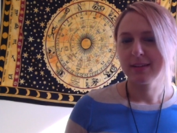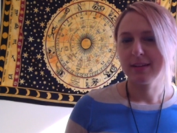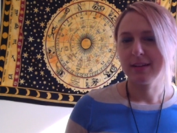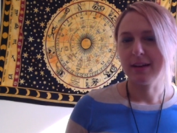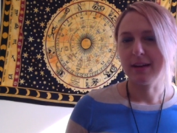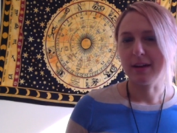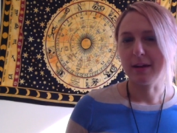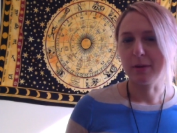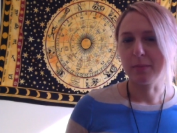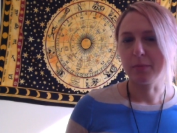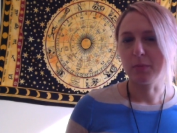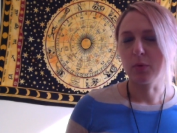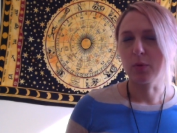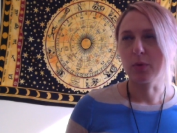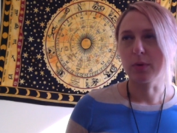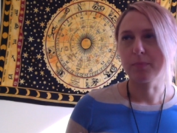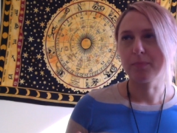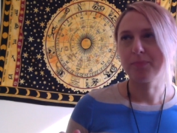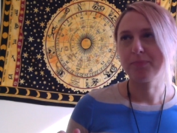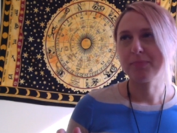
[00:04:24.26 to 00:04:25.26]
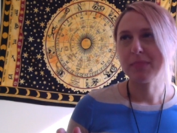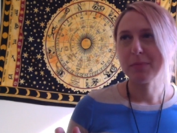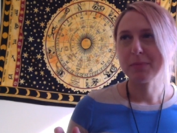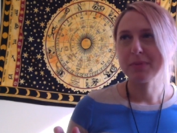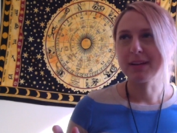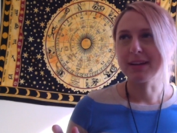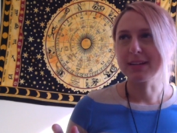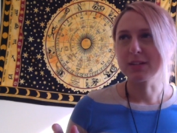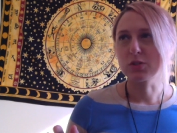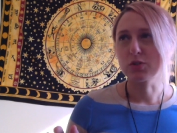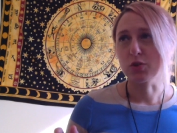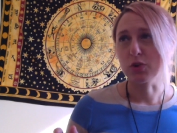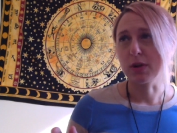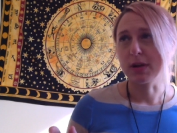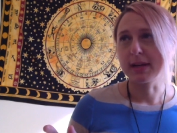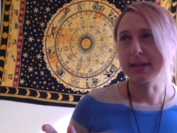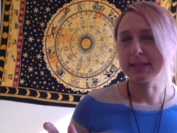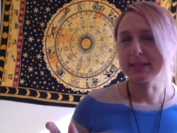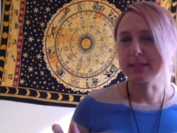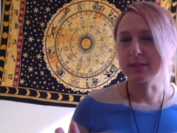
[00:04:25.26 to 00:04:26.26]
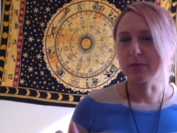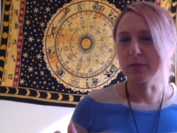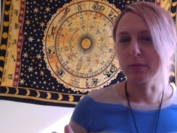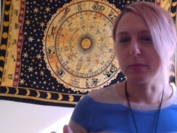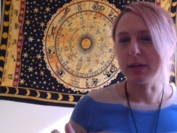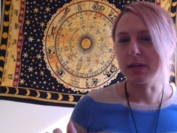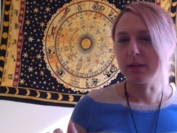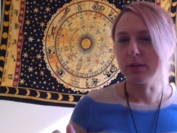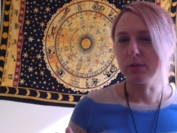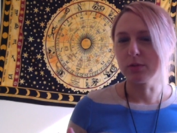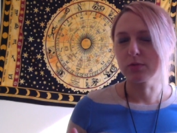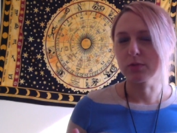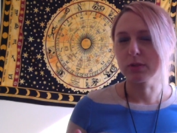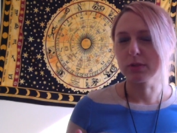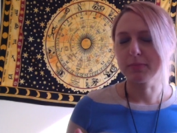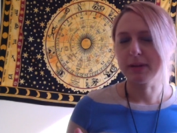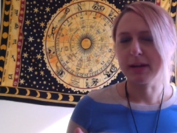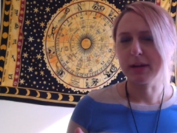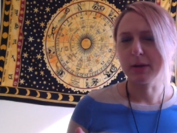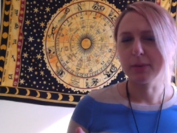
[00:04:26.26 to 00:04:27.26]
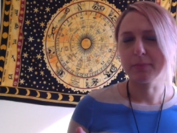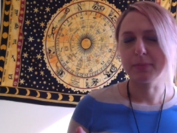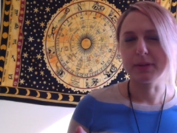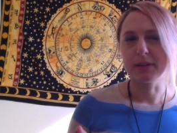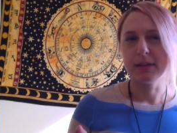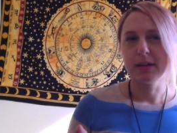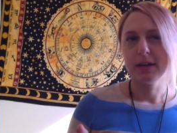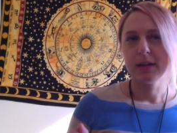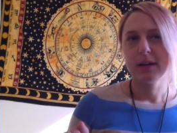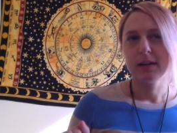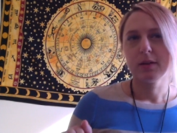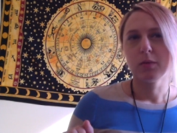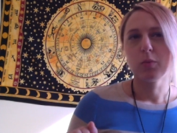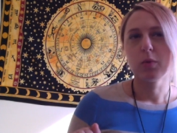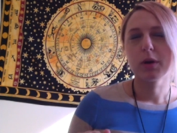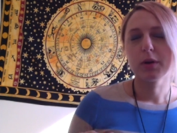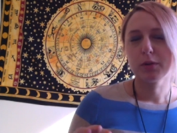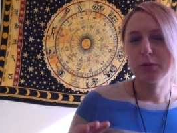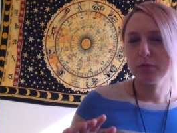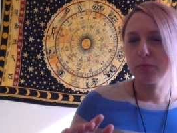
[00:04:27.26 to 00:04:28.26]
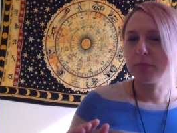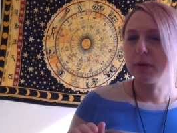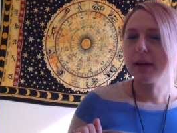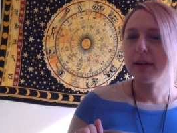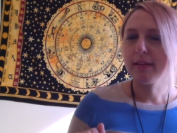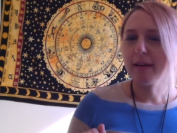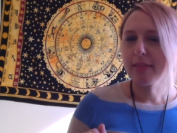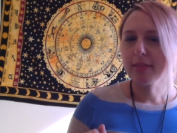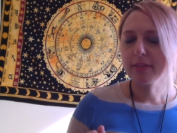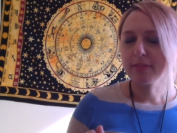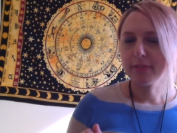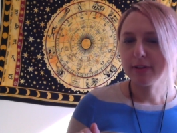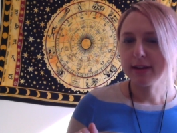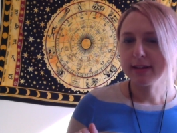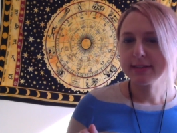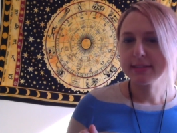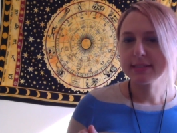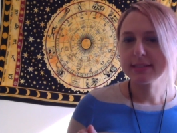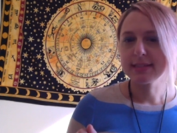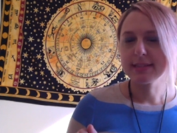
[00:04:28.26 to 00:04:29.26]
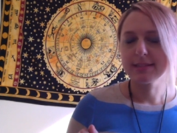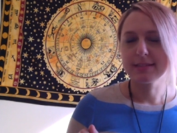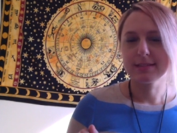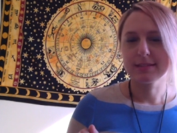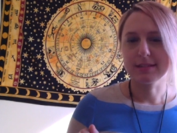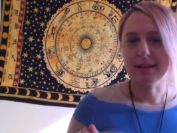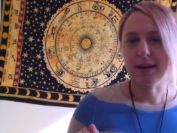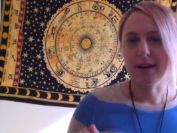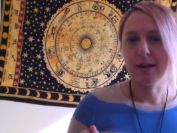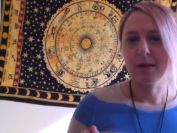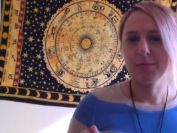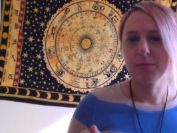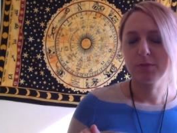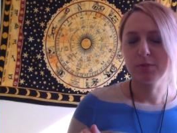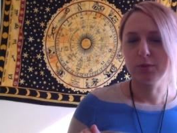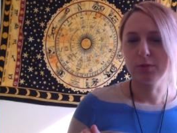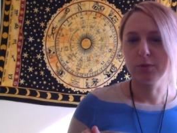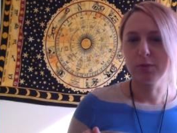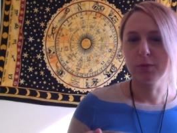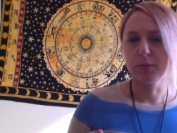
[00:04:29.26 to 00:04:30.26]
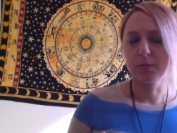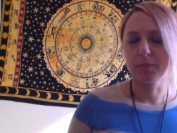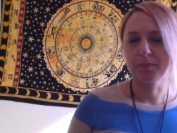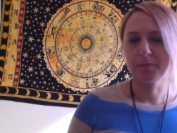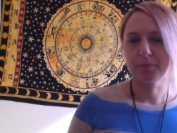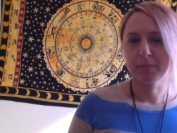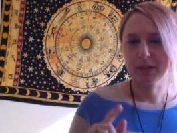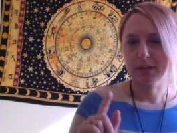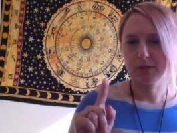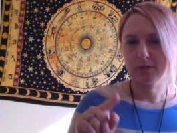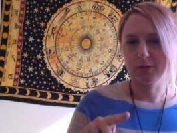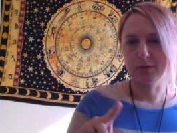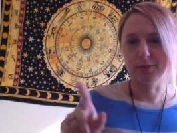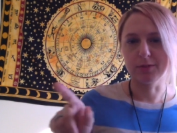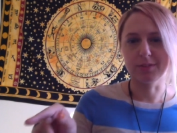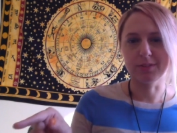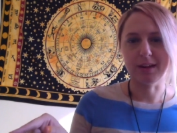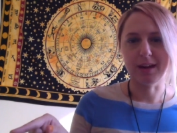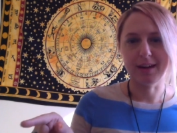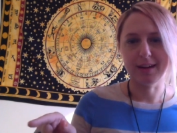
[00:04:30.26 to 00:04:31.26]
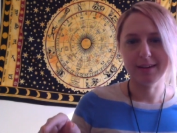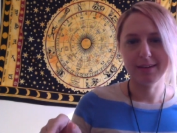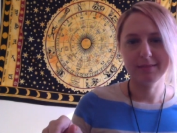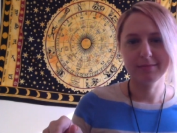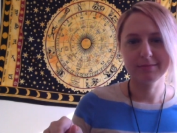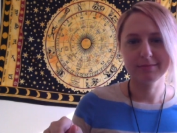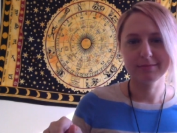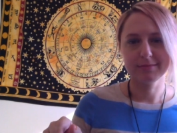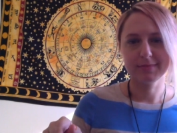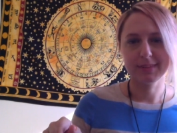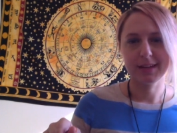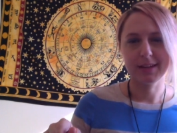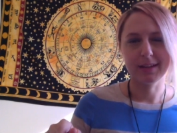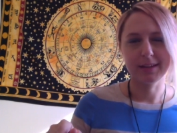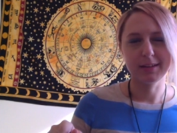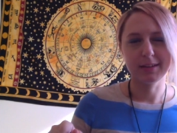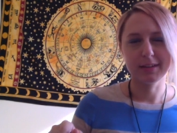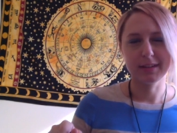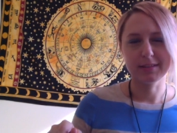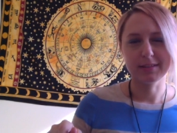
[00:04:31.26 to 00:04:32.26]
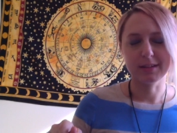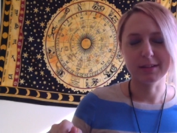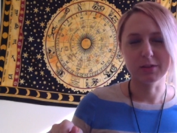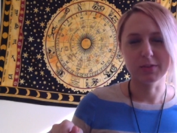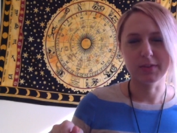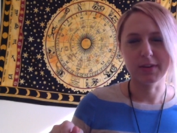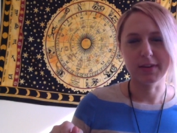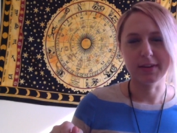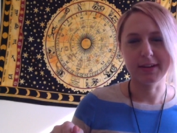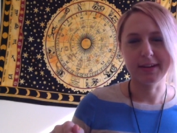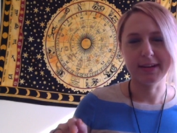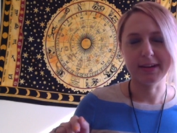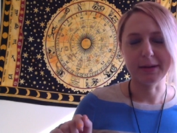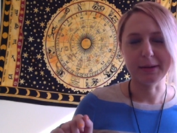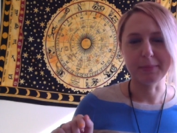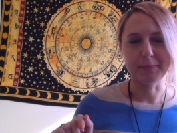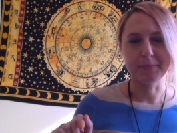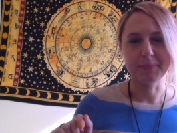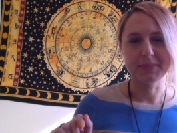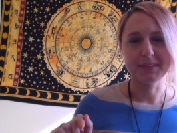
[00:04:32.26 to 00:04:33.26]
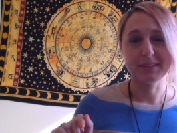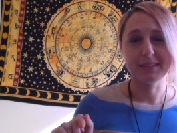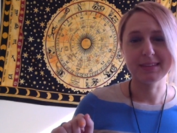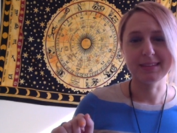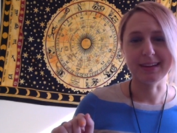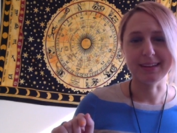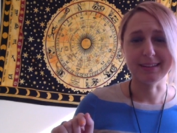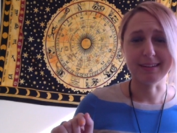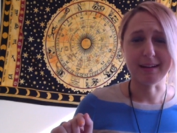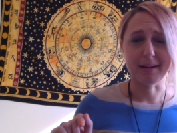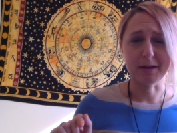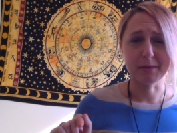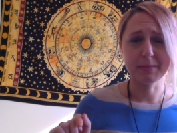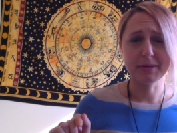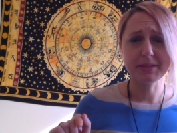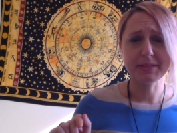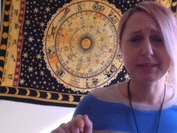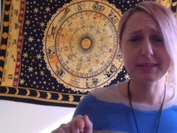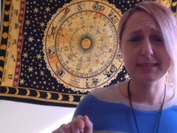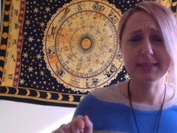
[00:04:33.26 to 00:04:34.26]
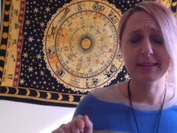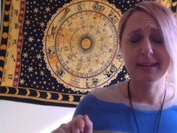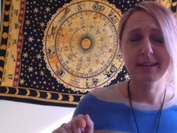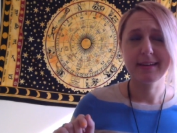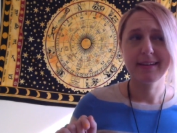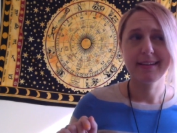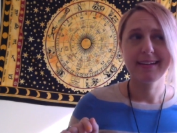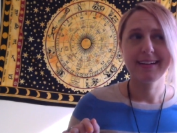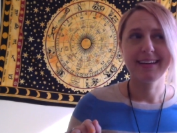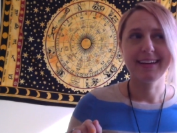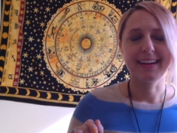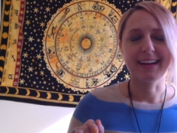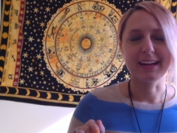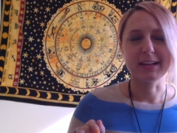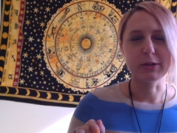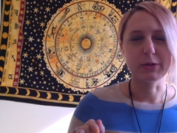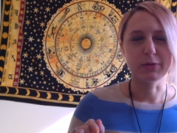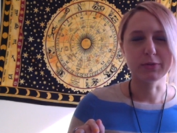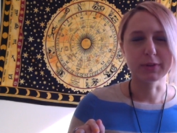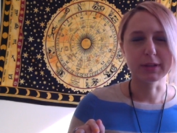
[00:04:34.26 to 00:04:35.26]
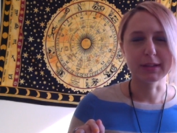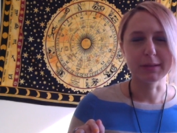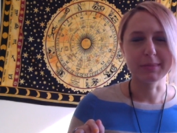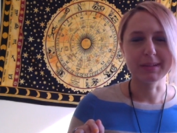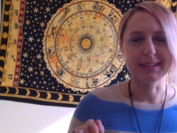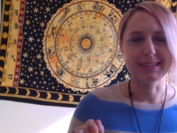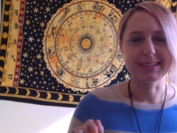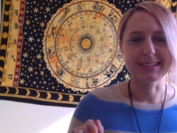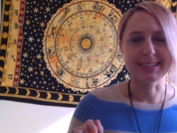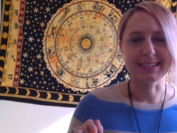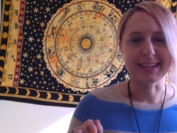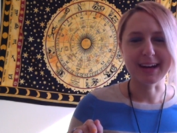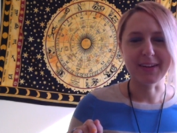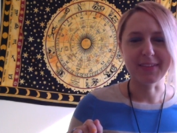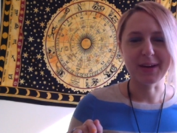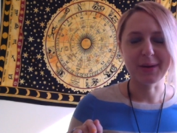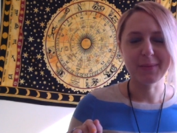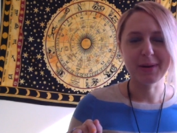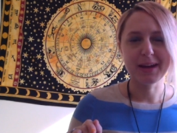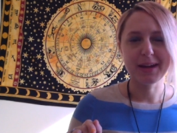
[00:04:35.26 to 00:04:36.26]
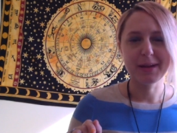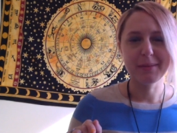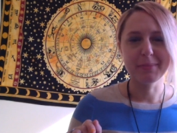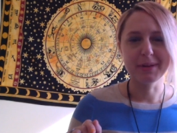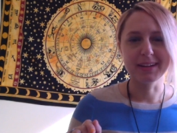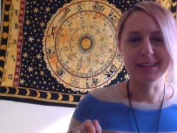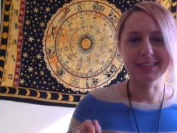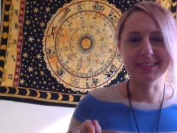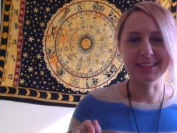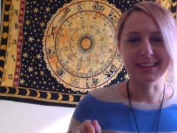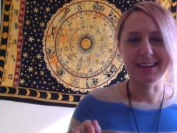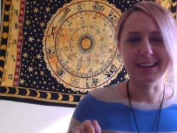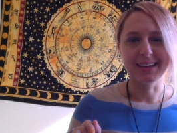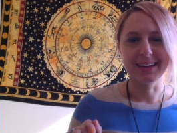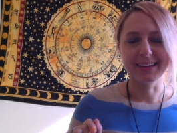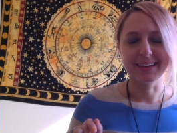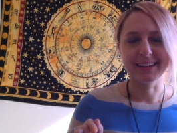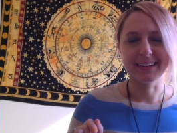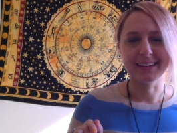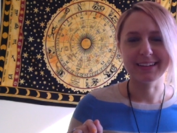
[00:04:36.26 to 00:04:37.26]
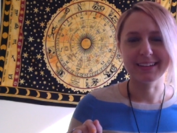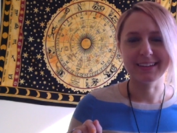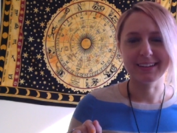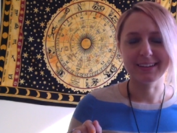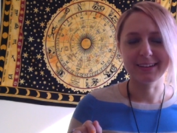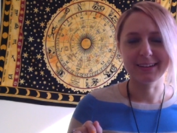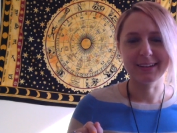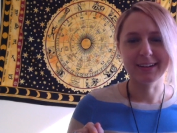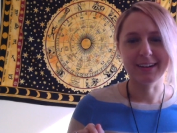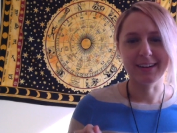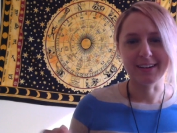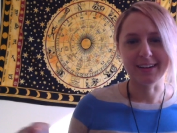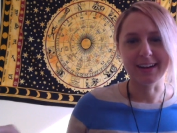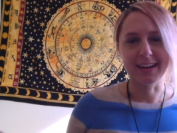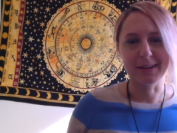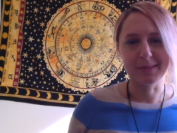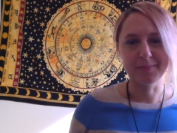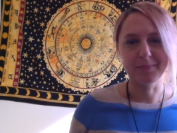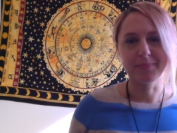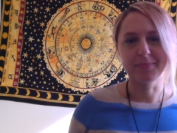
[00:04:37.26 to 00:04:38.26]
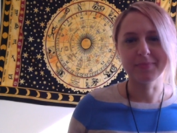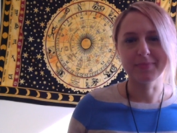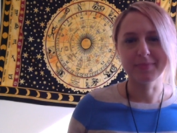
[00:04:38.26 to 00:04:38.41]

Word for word: um, or maybe not trying to remain neutral about, but where you've been on the fence, it's time to choose a side. And I know that sounds very um, dichotomous, and I don't really mean it to sound that way, but it's like, all right,